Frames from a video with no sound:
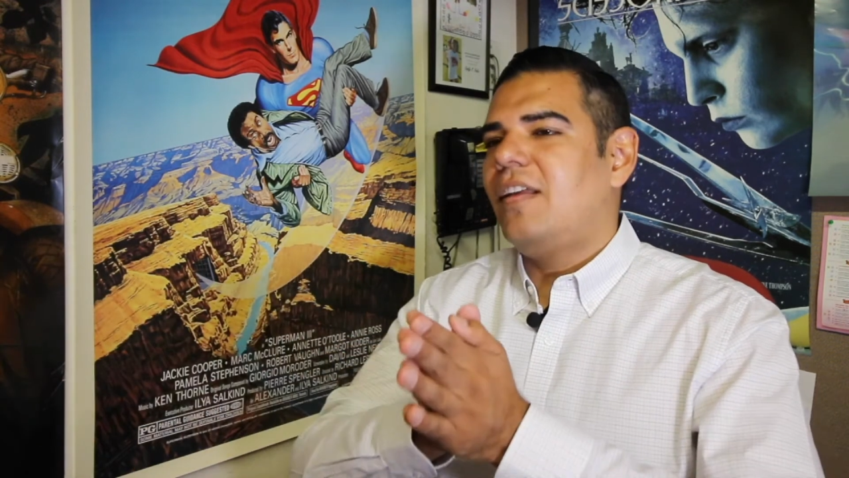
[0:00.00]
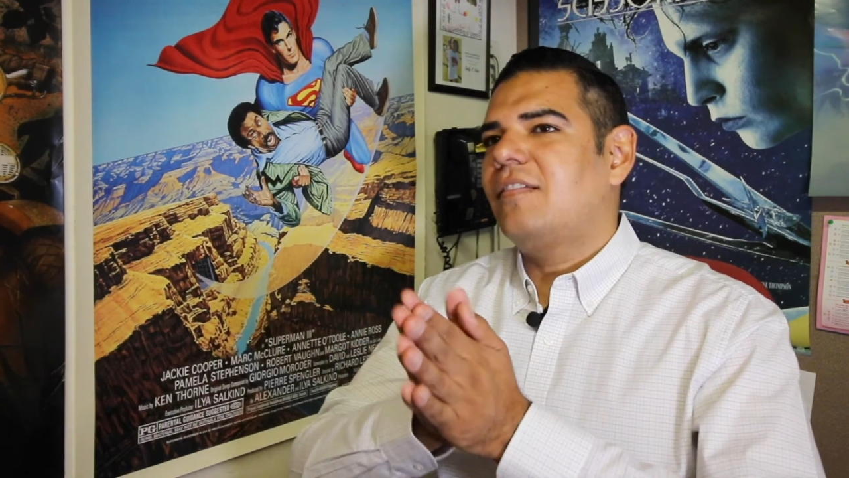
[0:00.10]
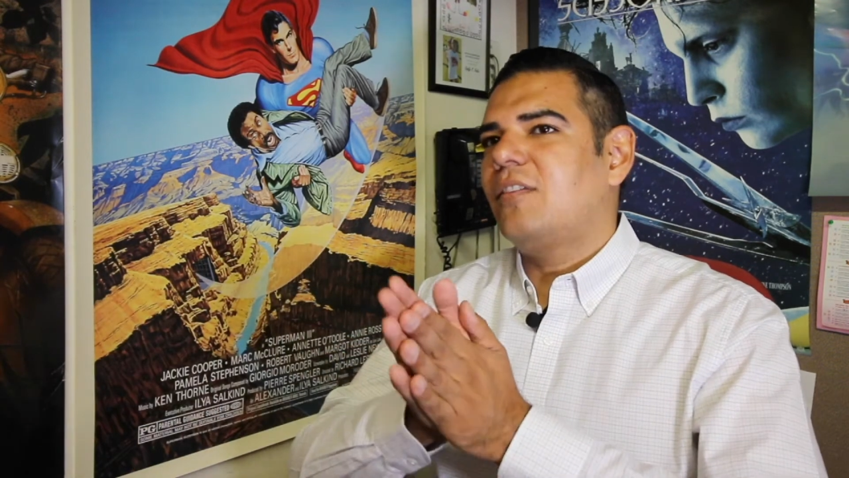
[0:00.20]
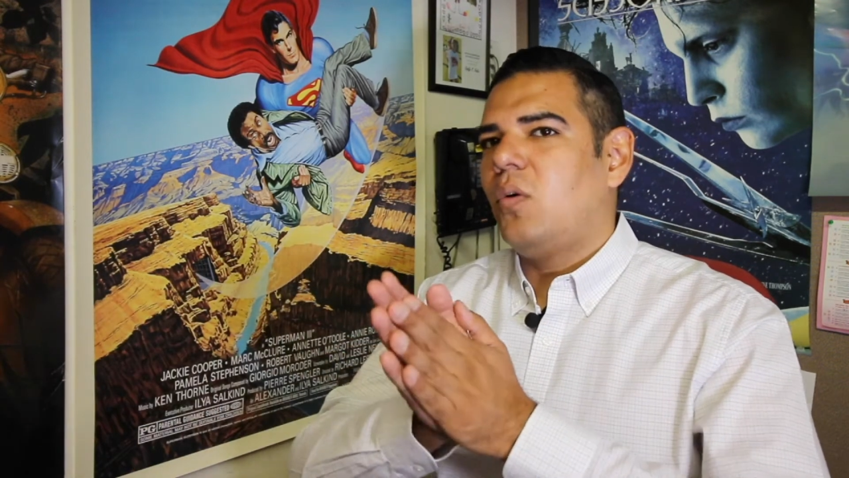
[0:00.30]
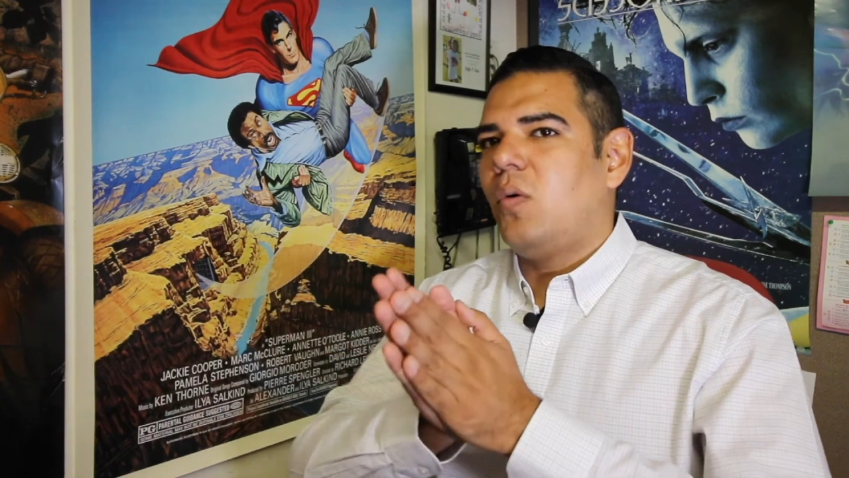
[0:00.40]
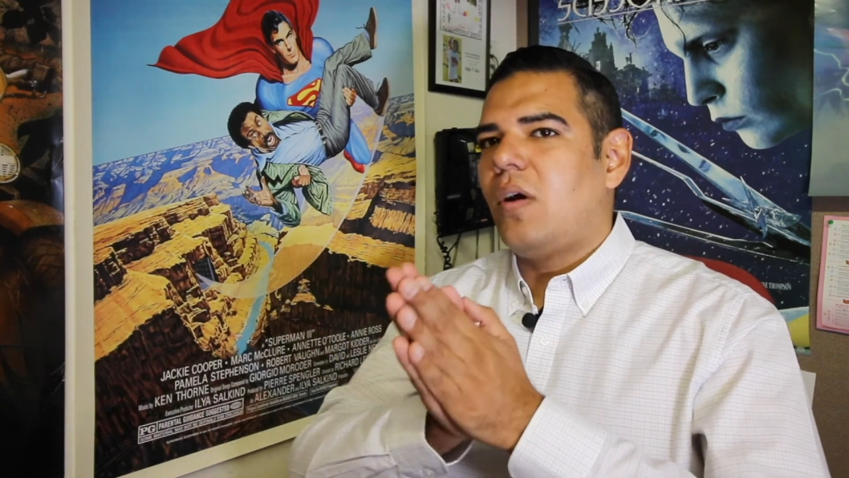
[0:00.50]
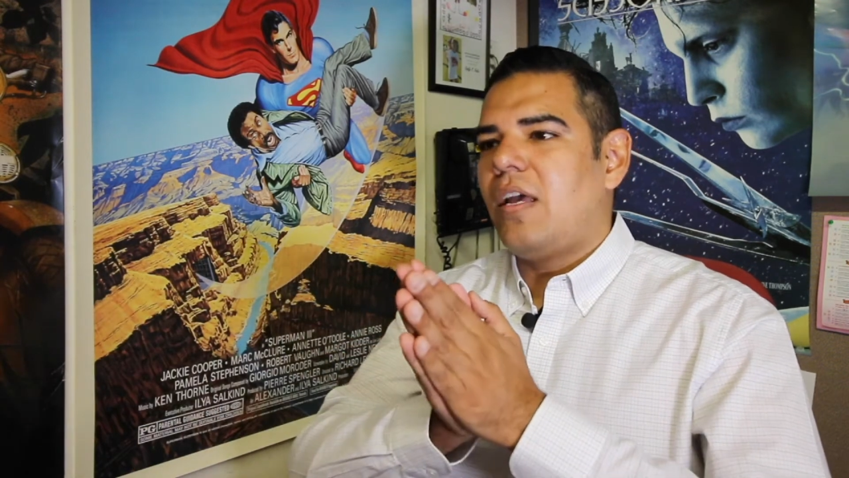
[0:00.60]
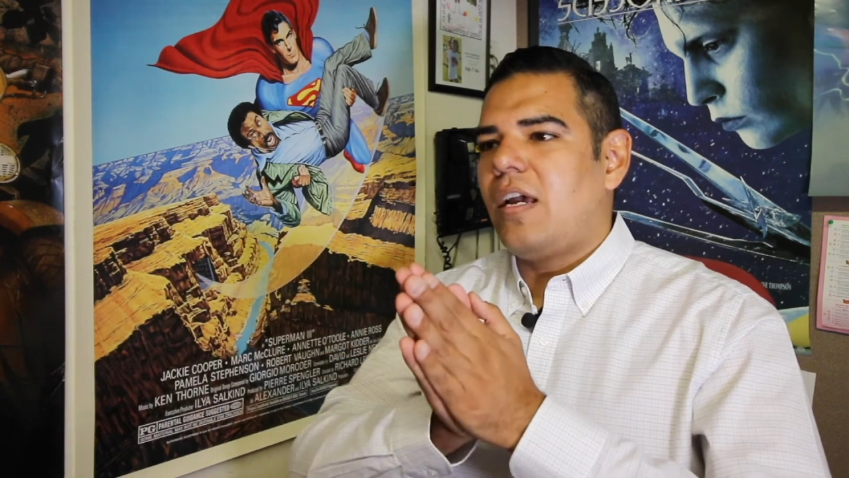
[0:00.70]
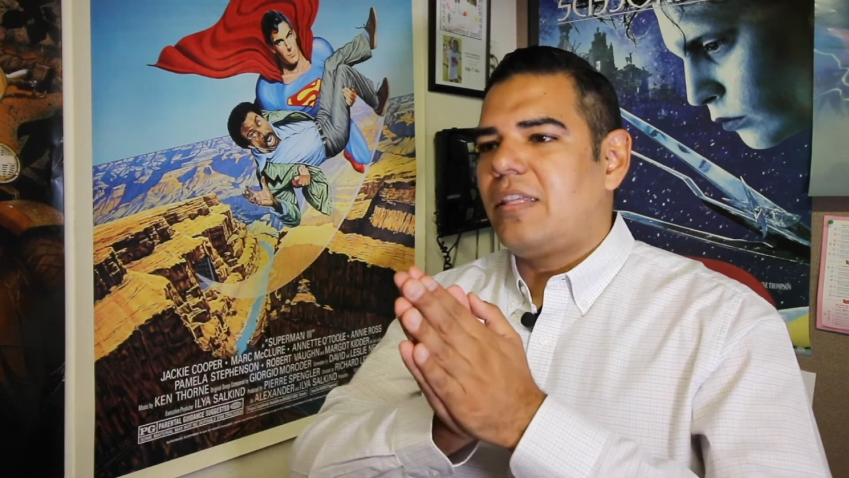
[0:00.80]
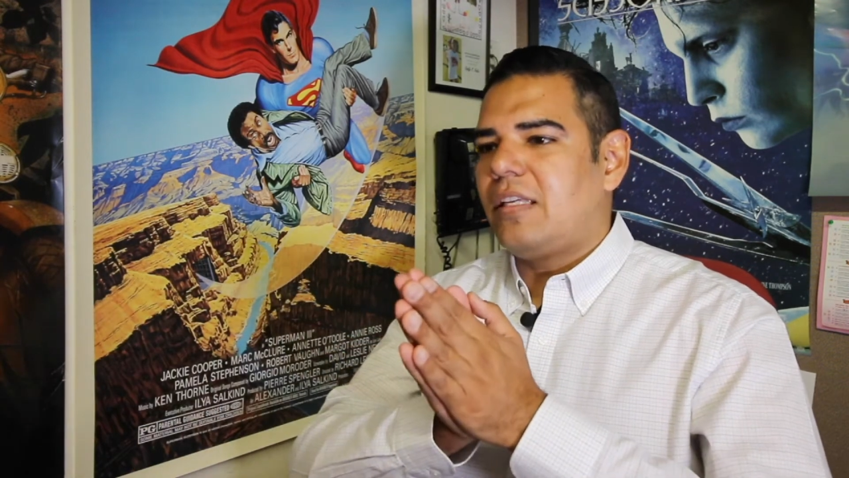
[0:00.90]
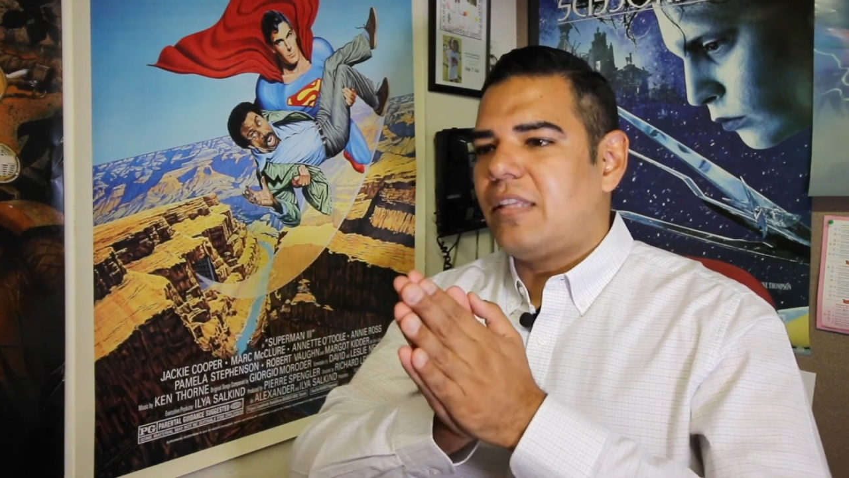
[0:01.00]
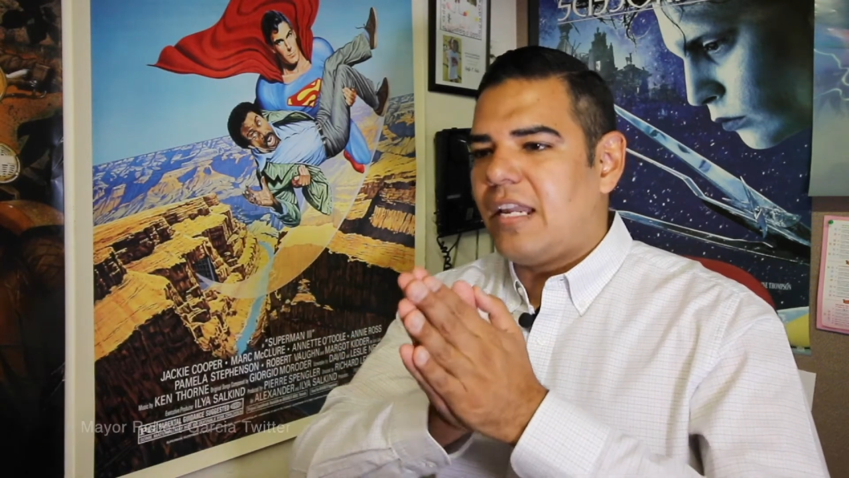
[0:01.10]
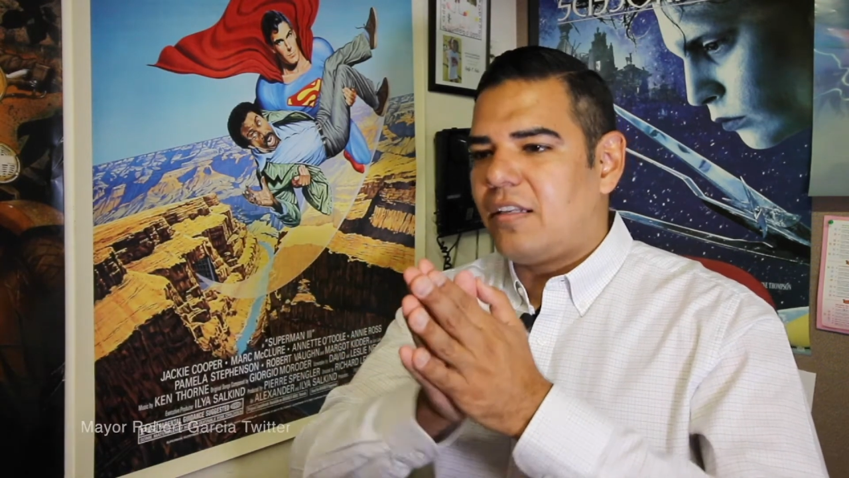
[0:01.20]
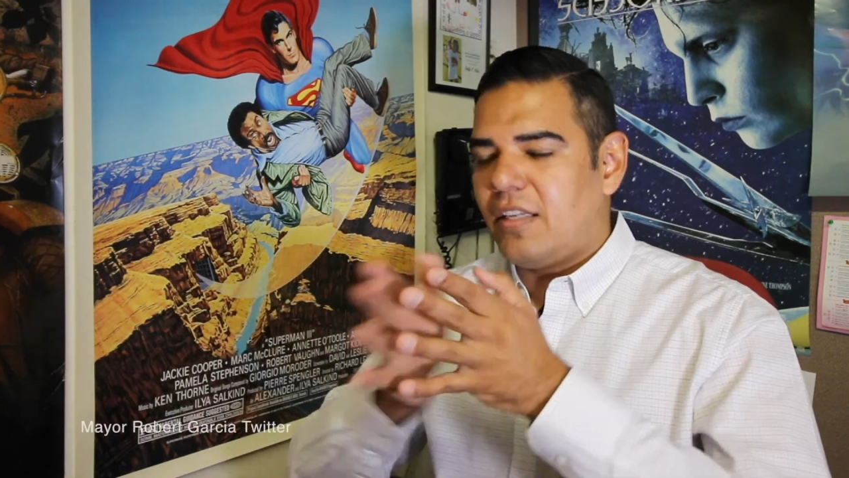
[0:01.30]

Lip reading: And so I think that